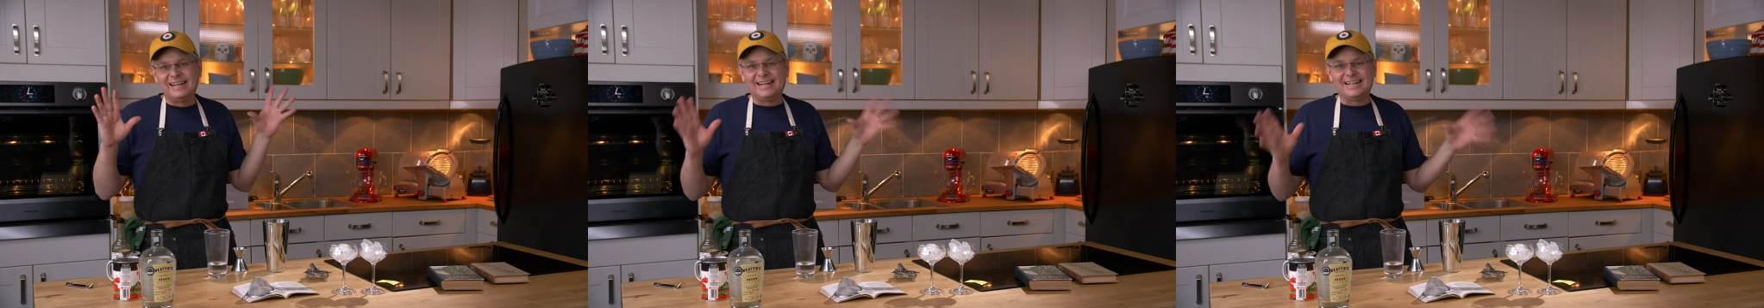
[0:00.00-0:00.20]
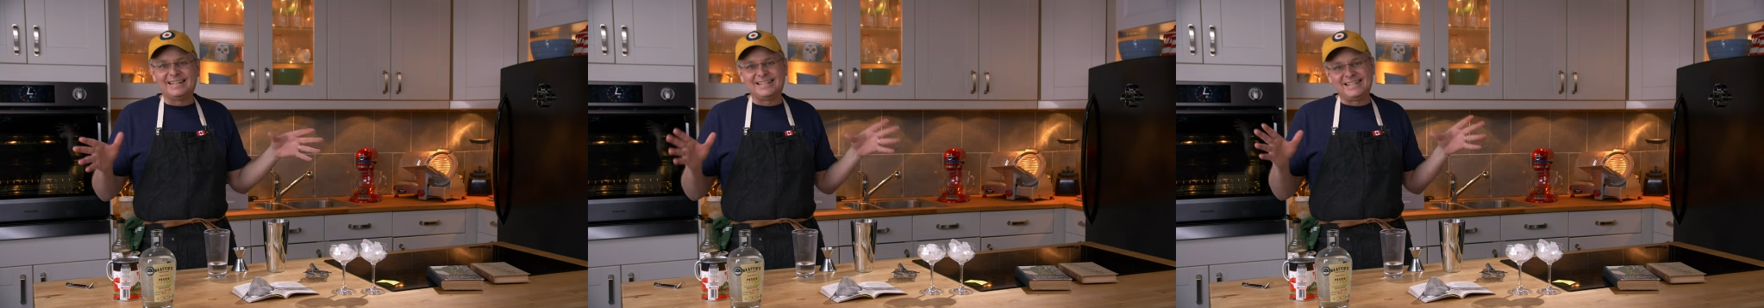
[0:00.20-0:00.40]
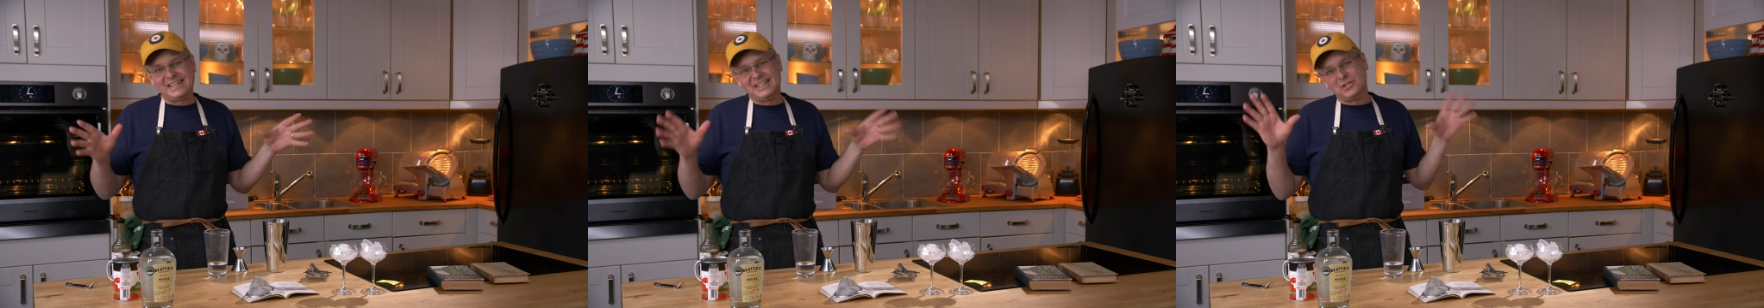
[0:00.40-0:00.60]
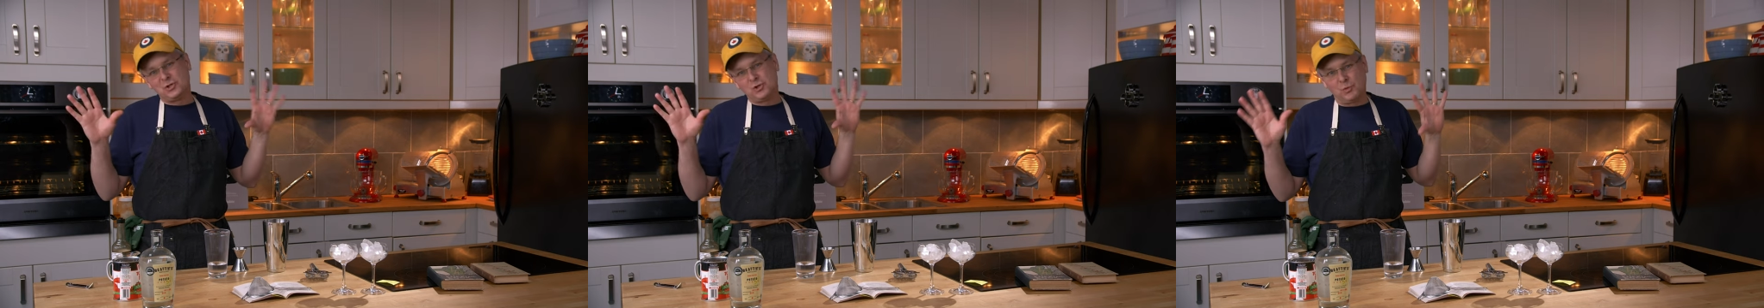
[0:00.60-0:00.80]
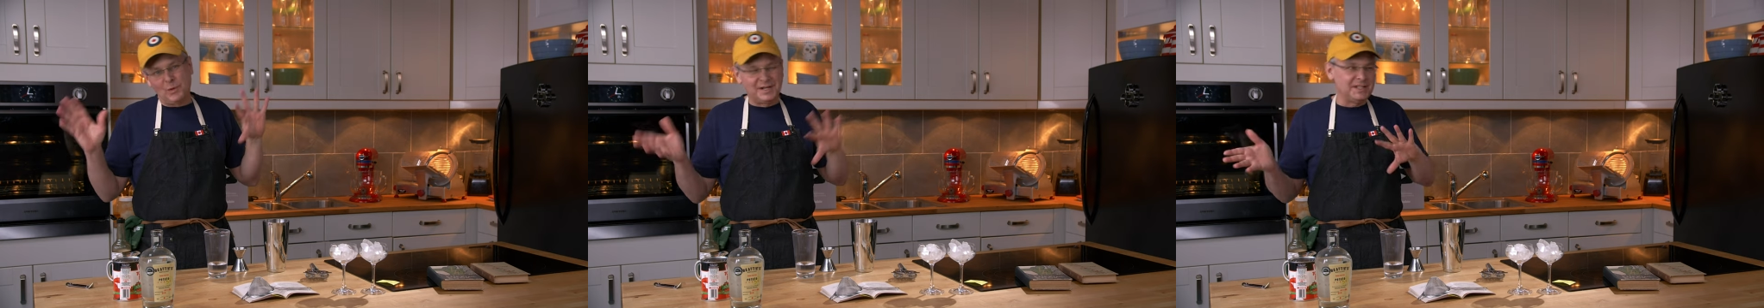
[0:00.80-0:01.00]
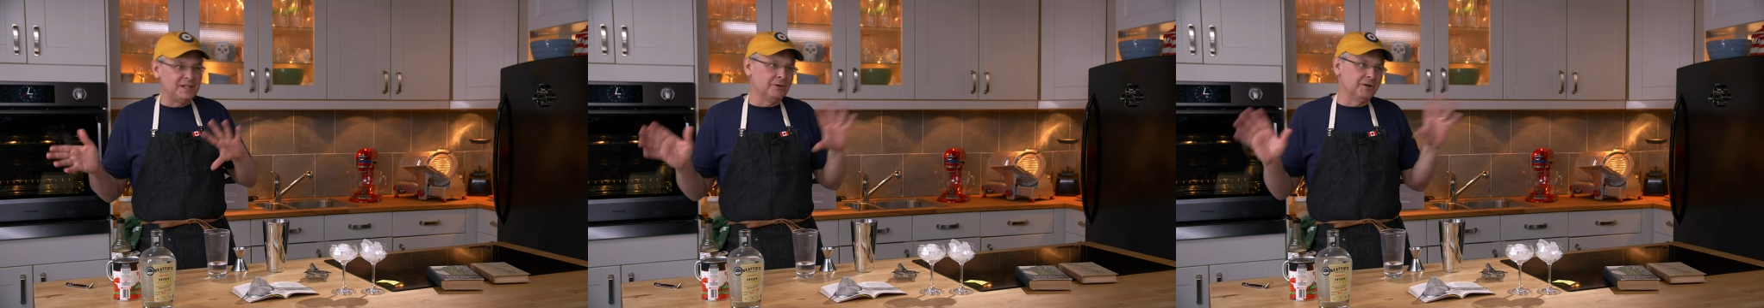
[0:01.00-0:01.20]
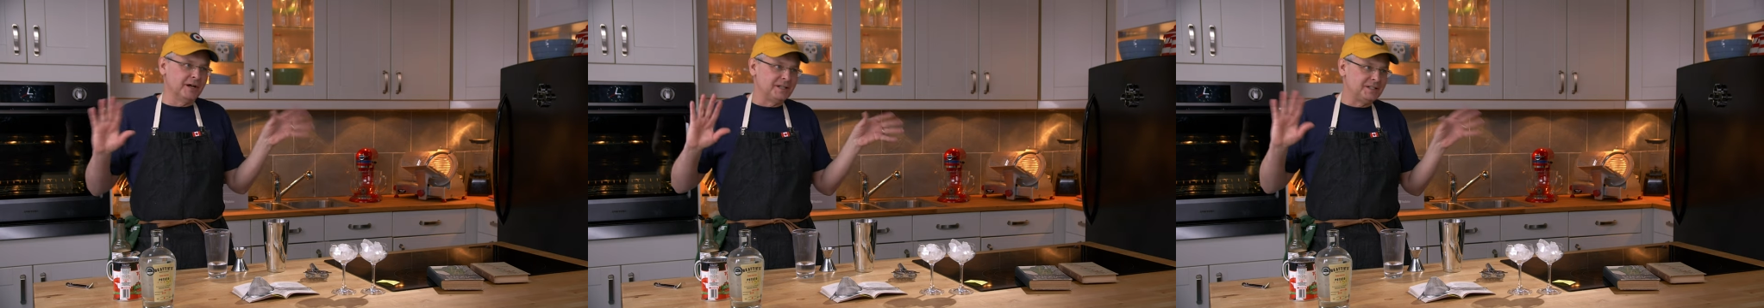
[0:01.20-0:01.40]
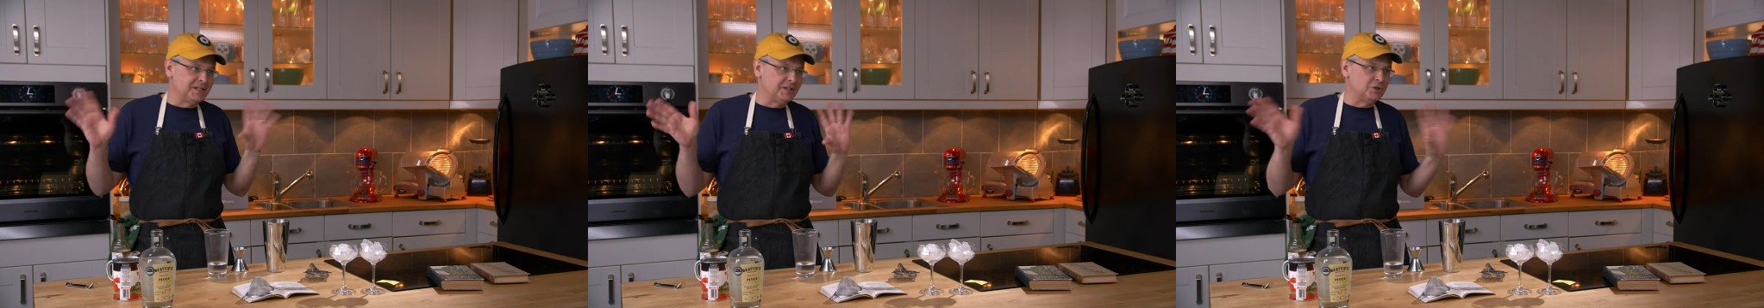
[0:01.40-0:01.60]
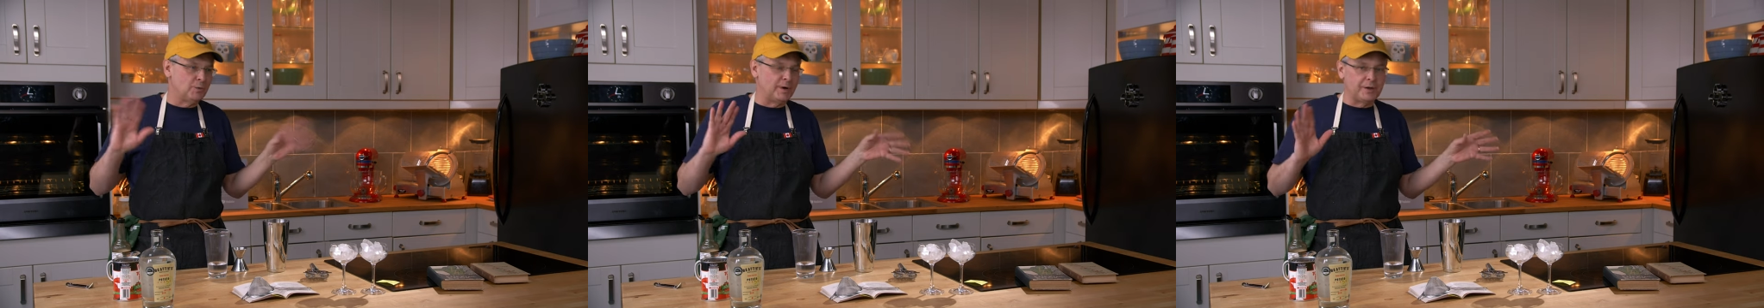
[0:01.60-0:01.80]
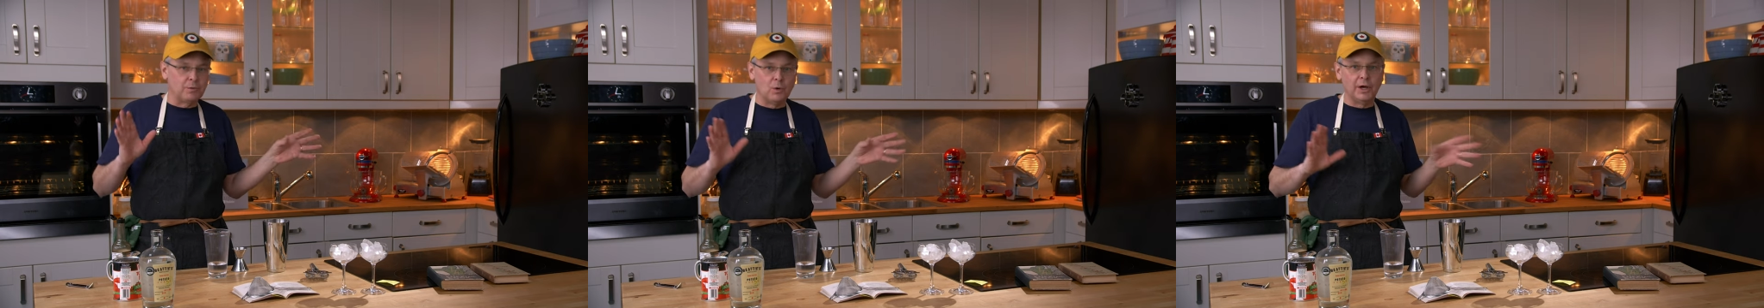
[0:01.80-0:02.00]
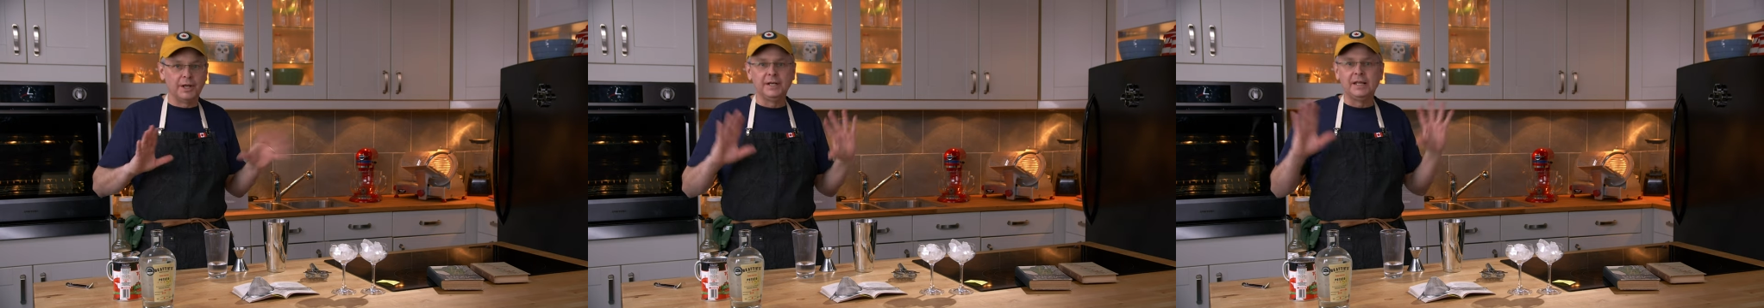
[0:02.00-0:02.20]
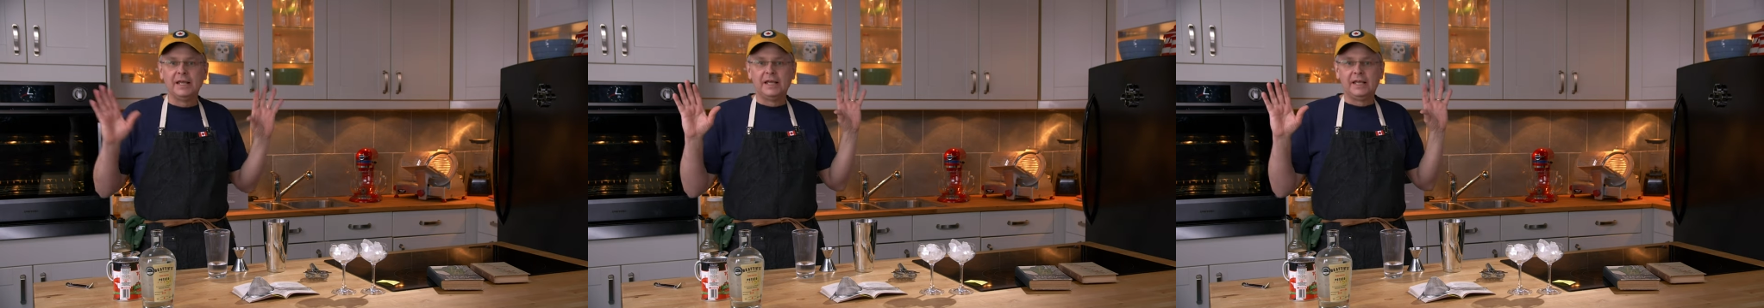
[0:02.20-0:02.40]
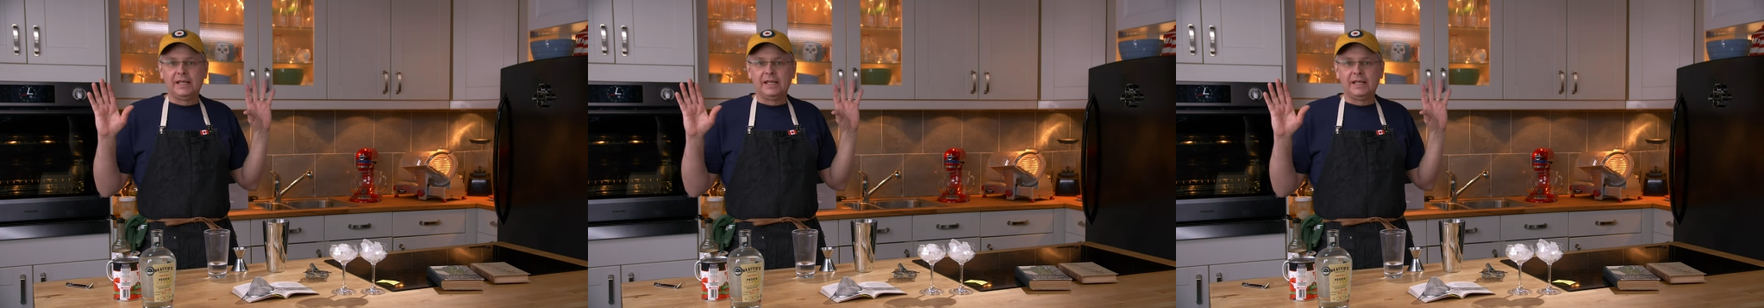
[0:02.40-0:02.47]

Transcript: nineteen twenty or nineteen twenty-one